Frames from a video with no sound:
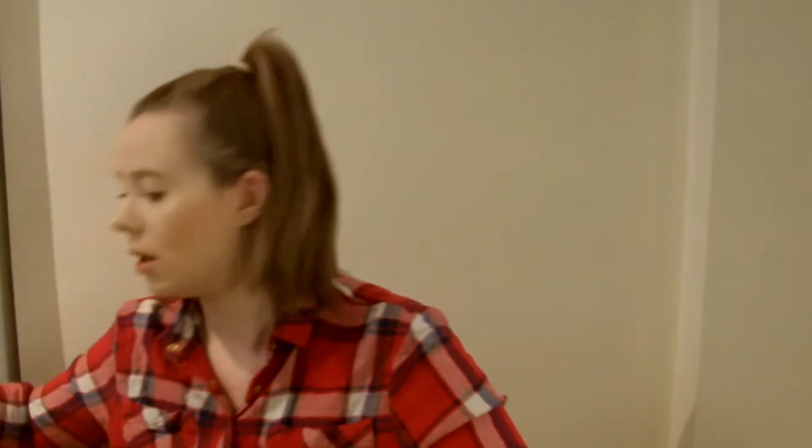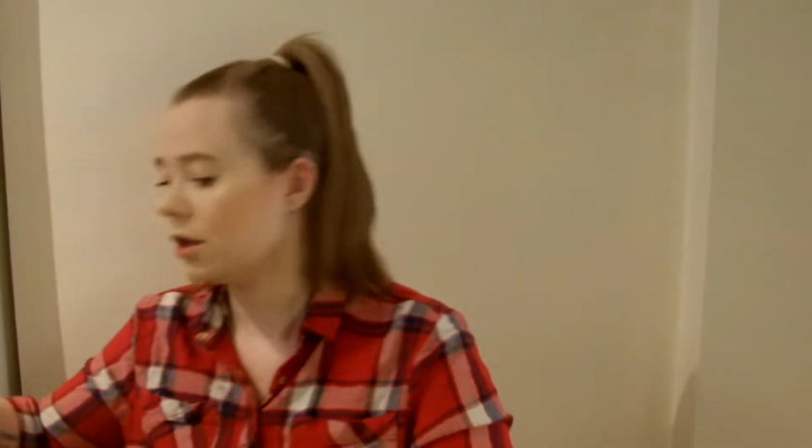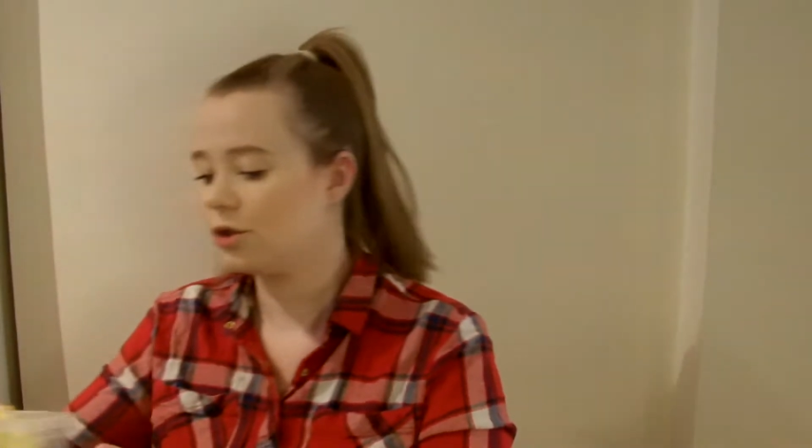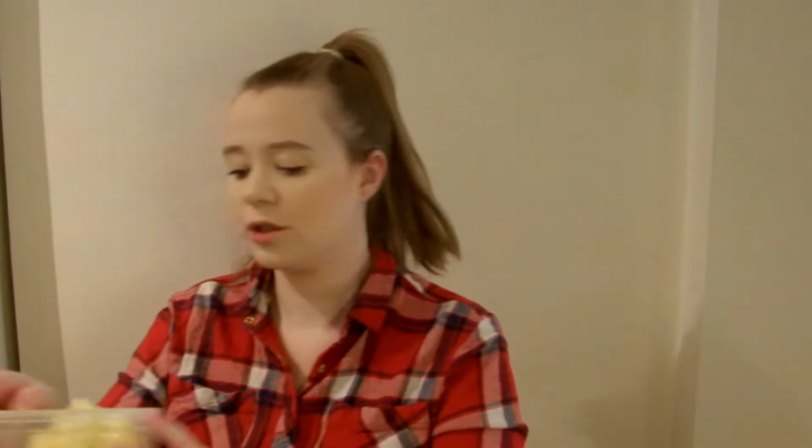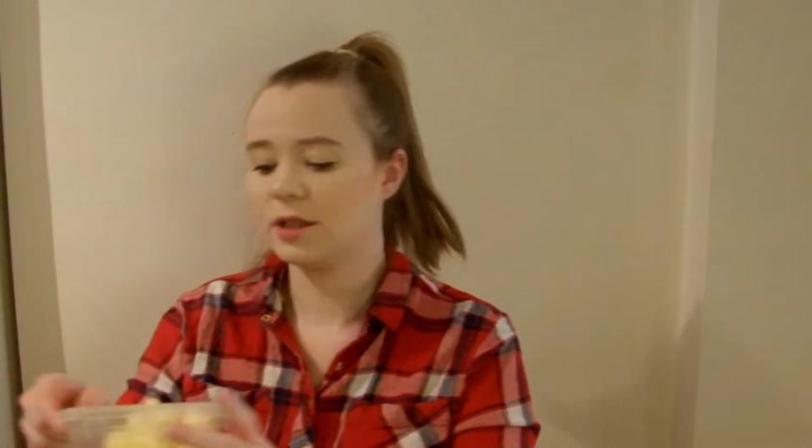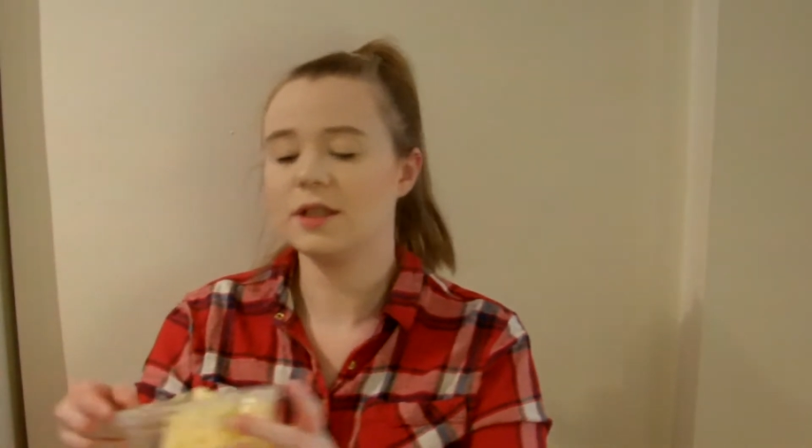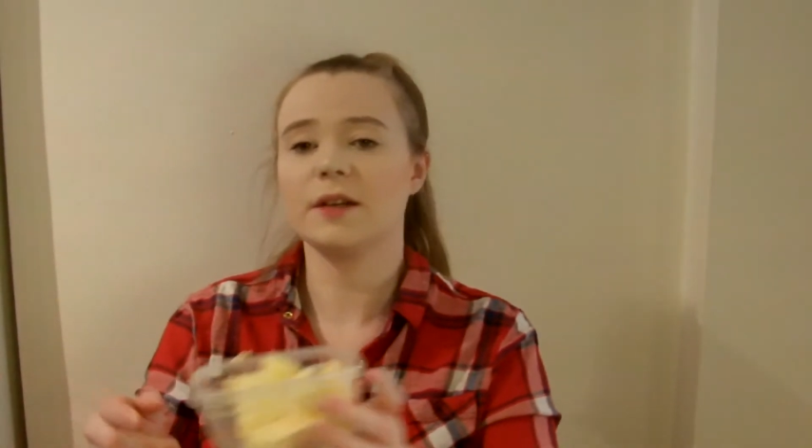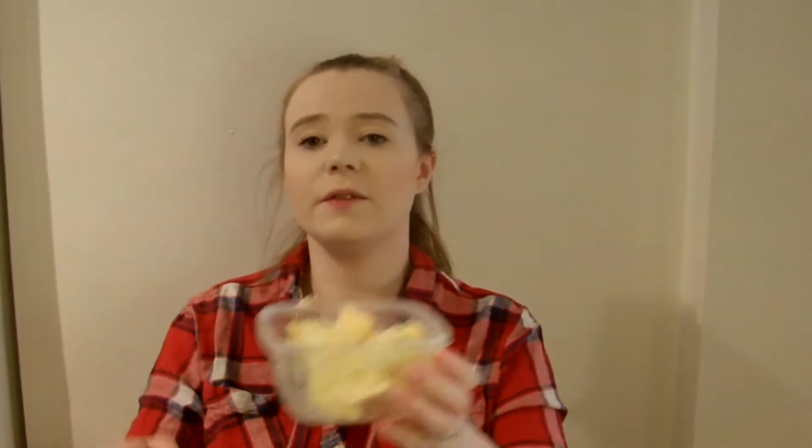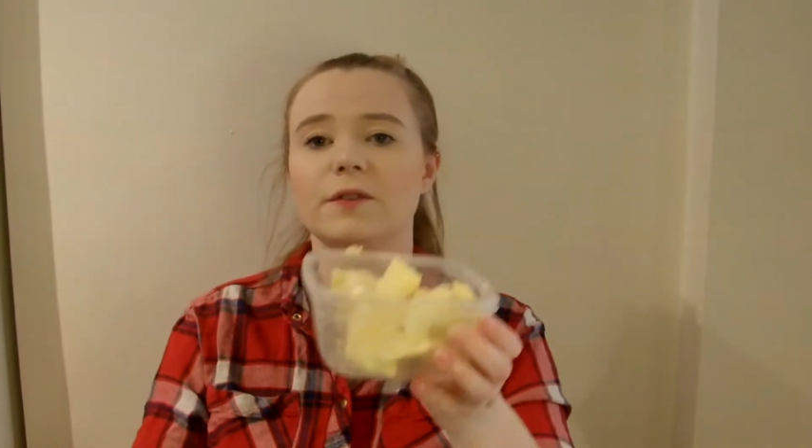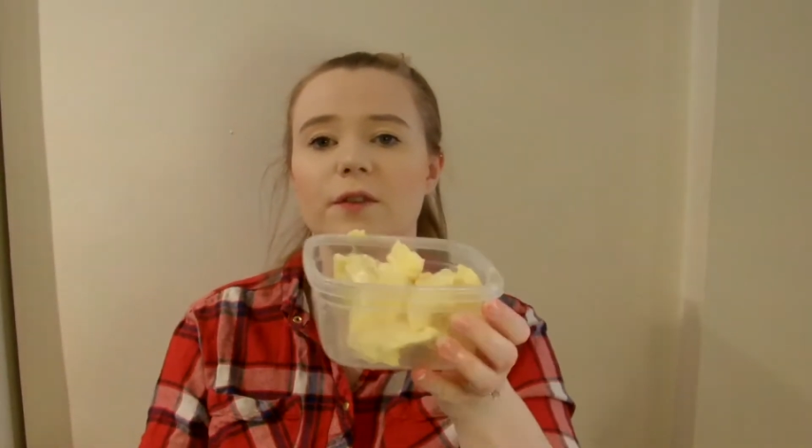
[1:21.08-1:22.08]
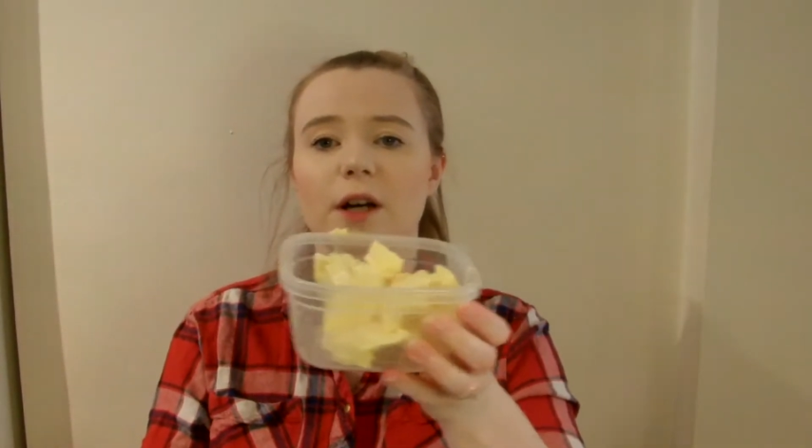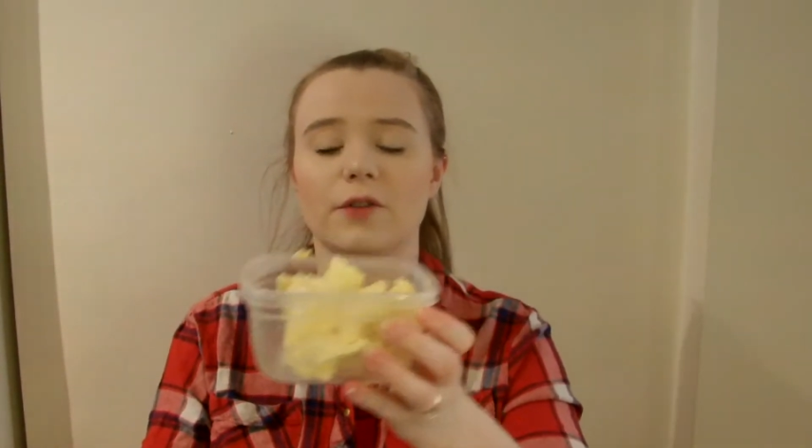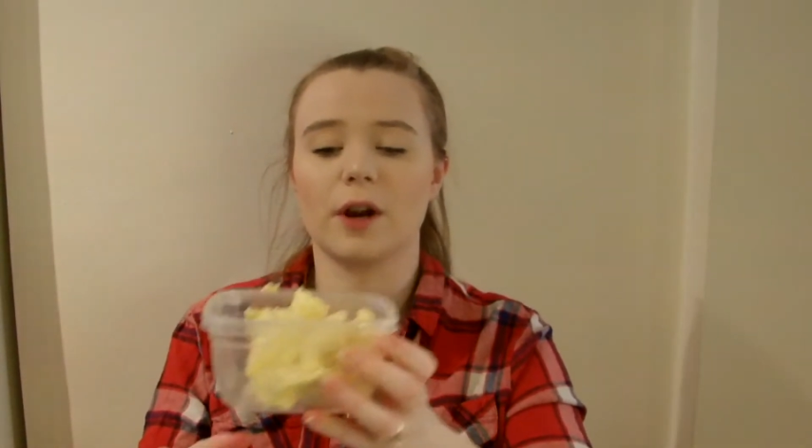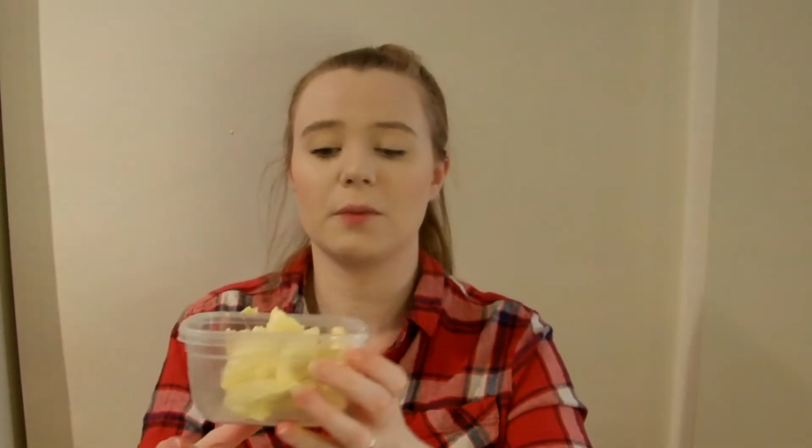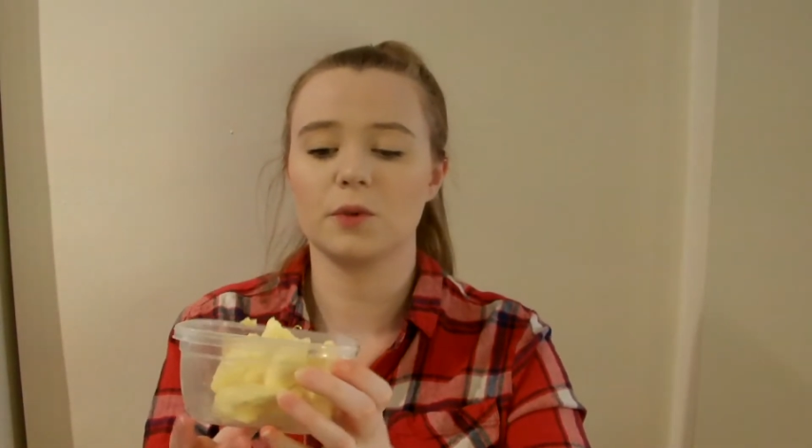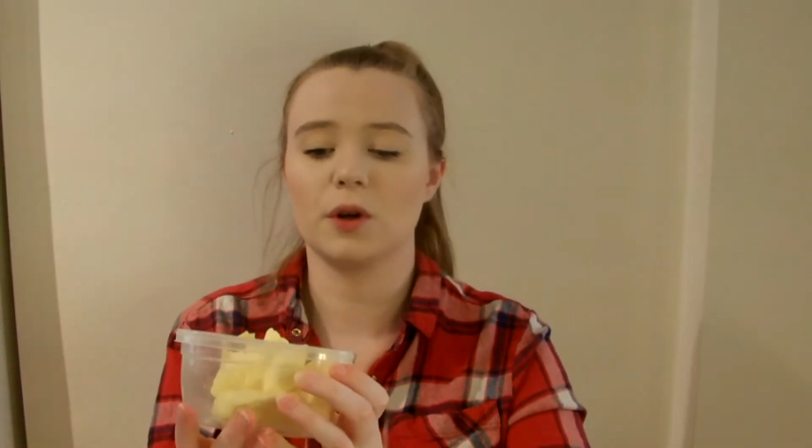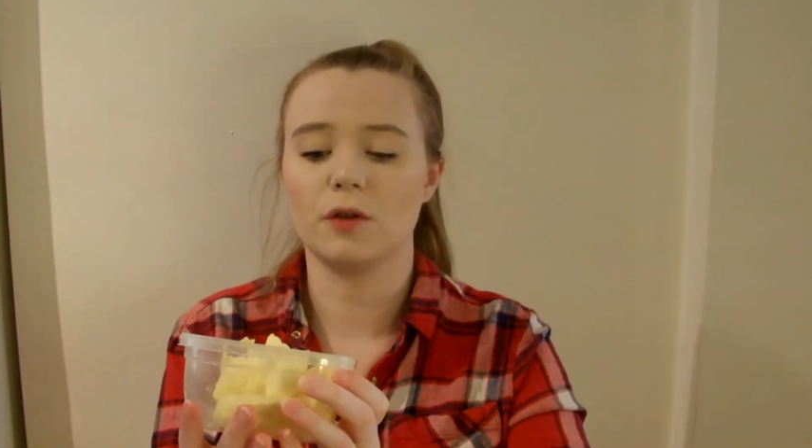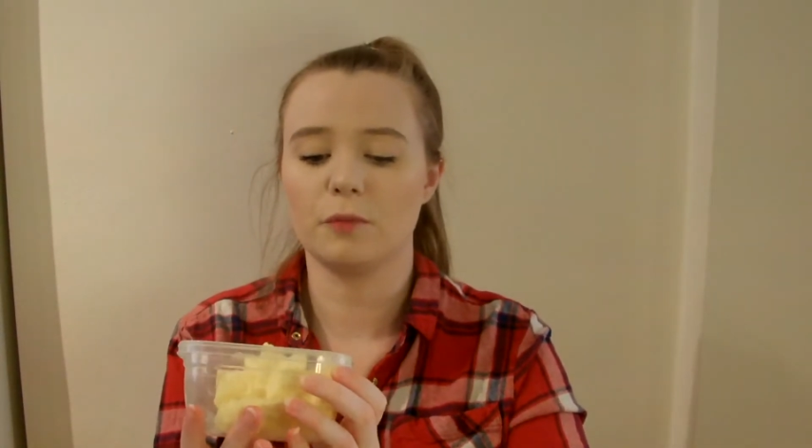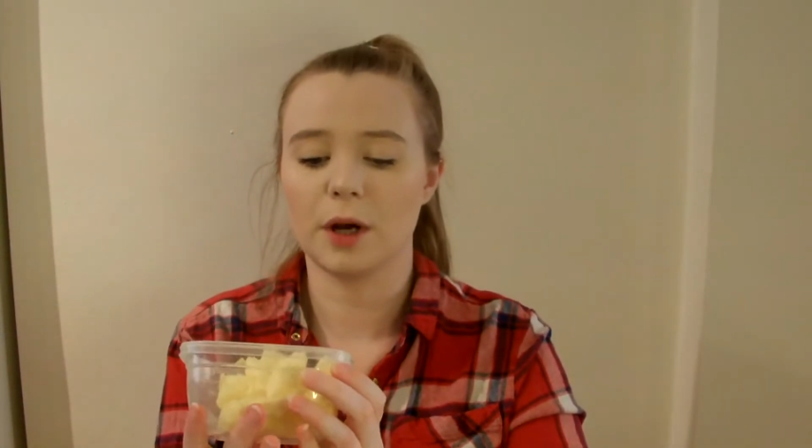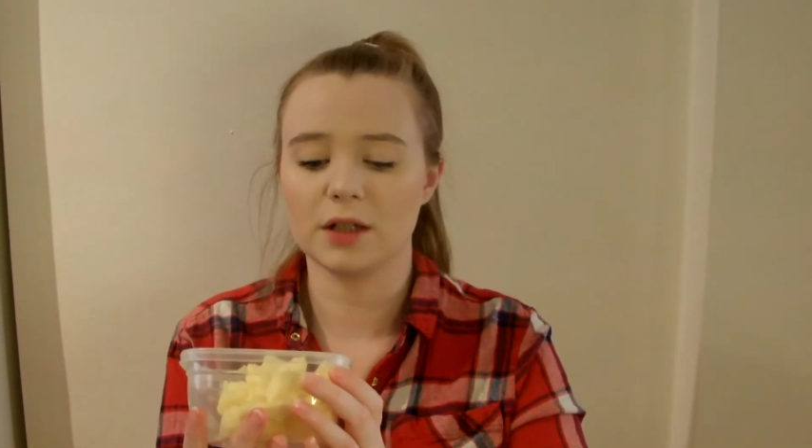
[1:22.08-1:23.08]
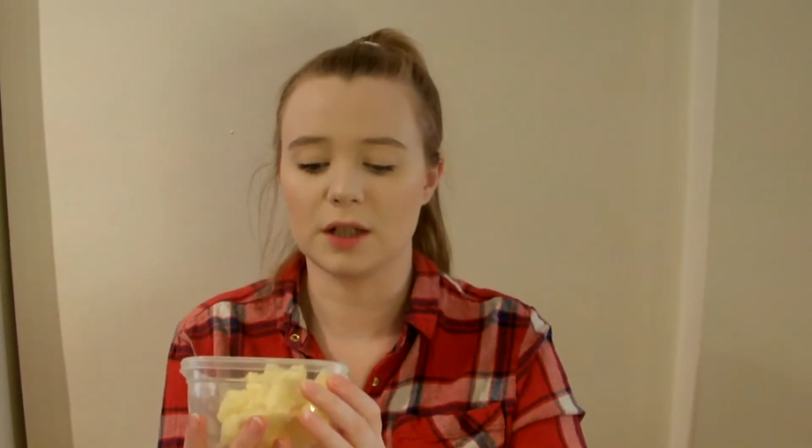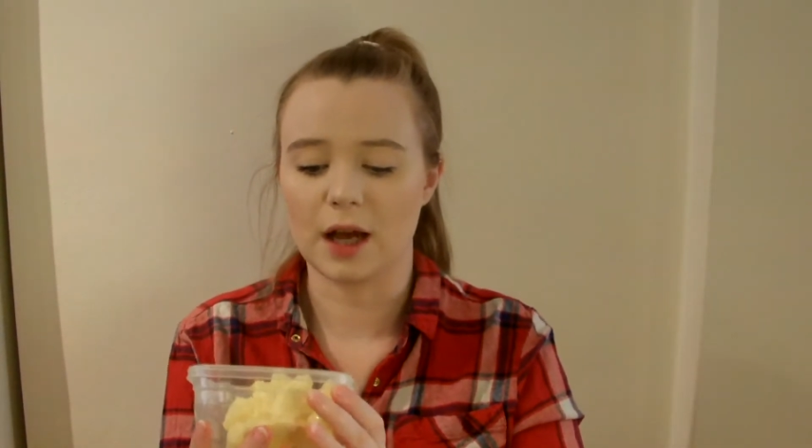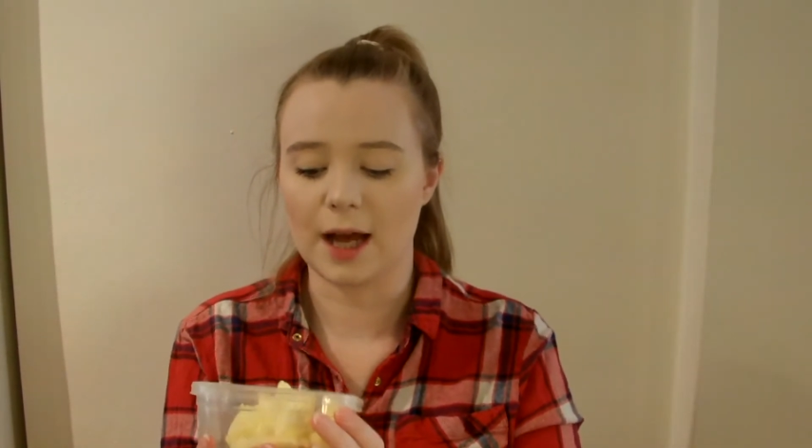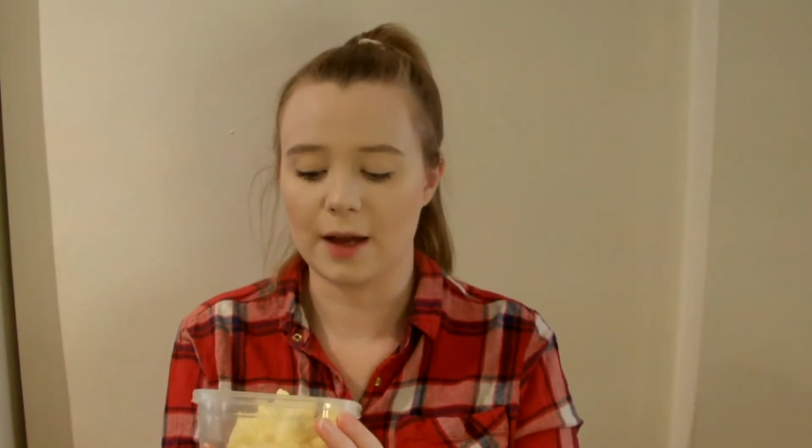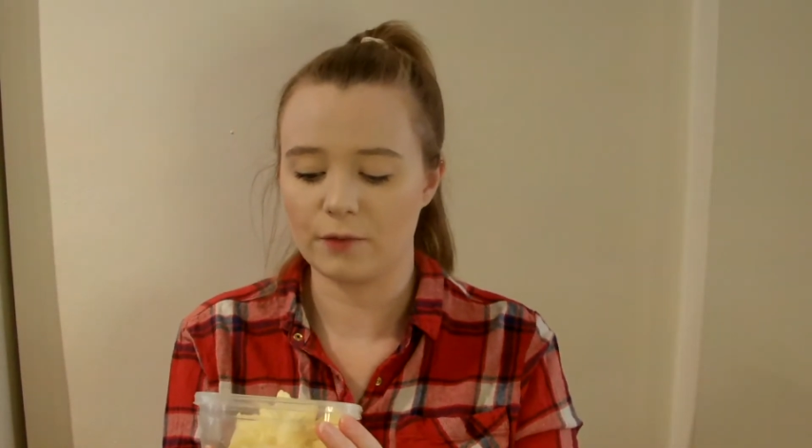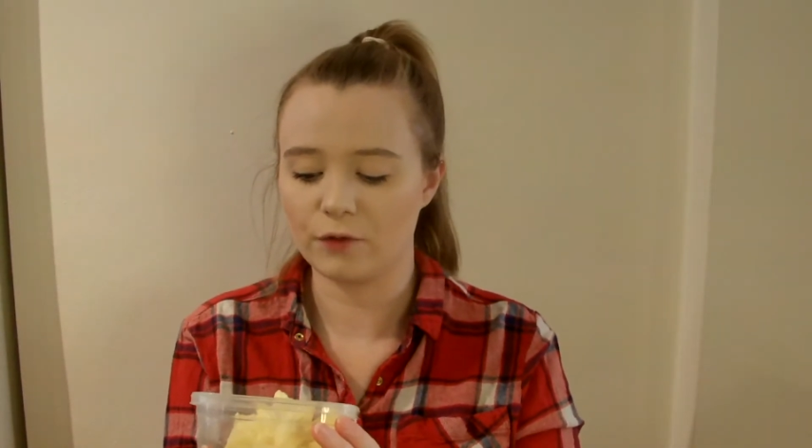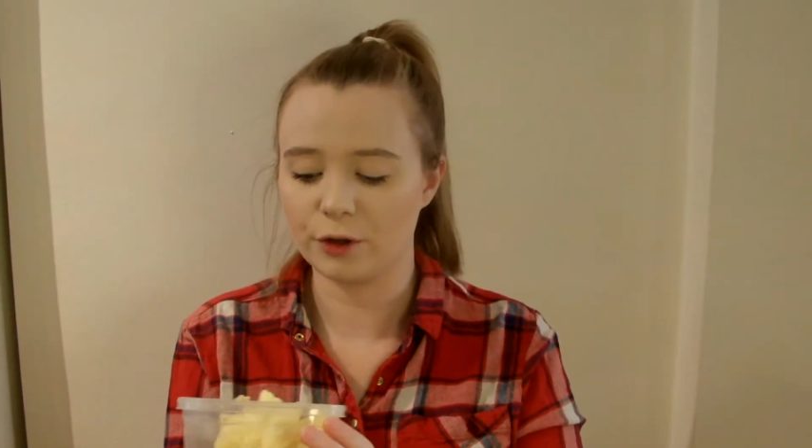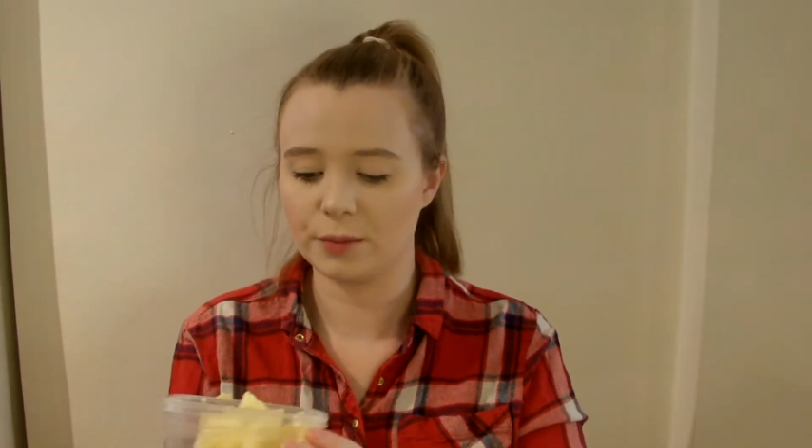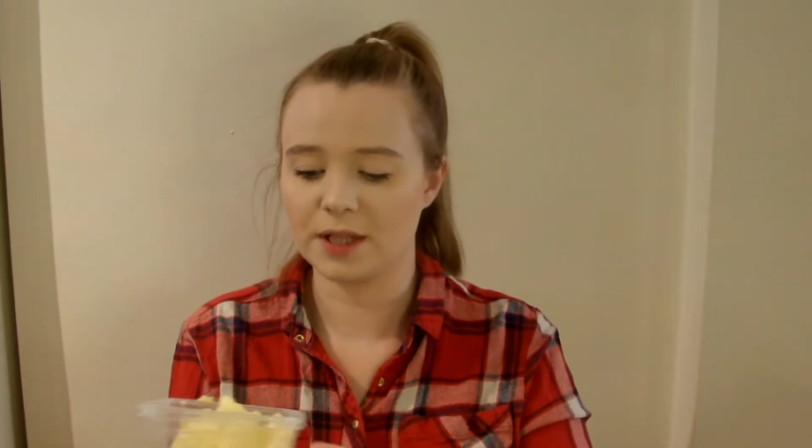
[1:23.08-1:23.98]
175 grams of butter at room